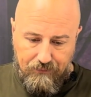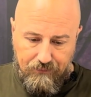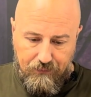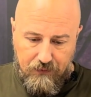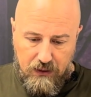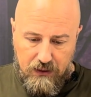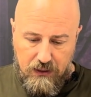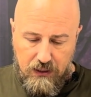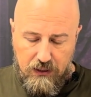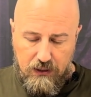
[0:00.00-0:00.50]

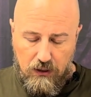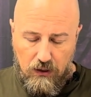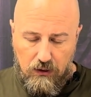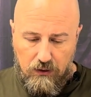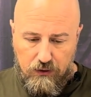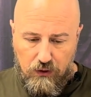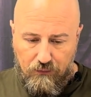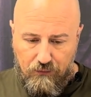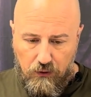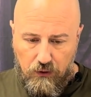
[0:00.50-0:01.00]
this is
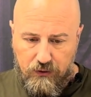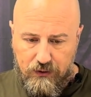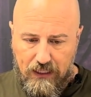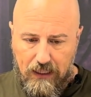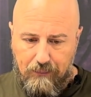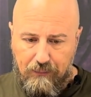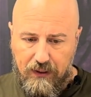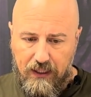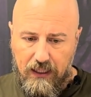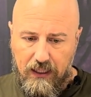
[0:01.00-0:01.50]
the front
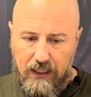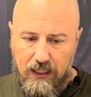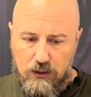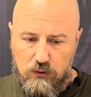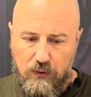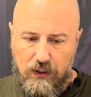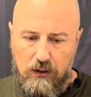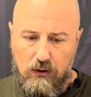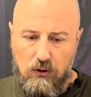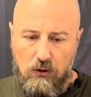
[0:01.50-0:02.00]
cap key as
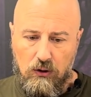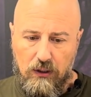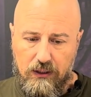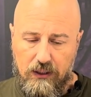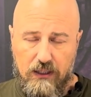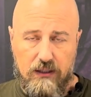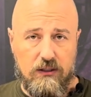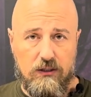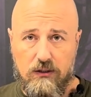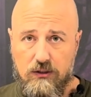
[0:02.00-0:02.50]
we call it.
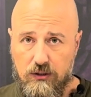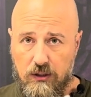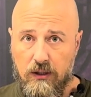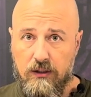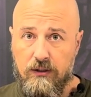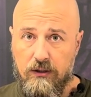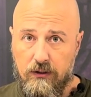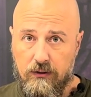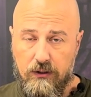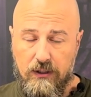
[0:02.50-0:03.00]
It's a
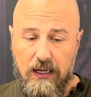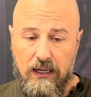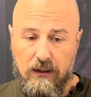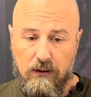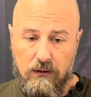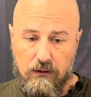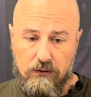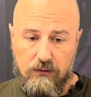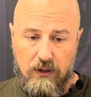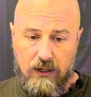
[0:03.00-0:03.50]
standard
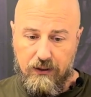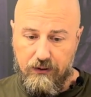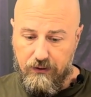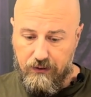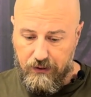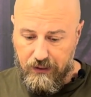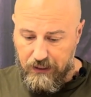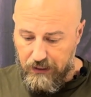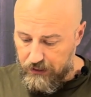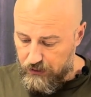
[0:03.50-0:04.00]
angle grinder
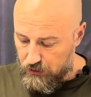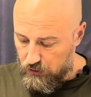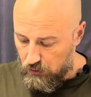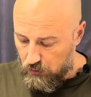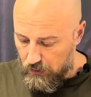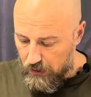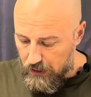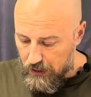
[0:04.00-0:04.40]
key. So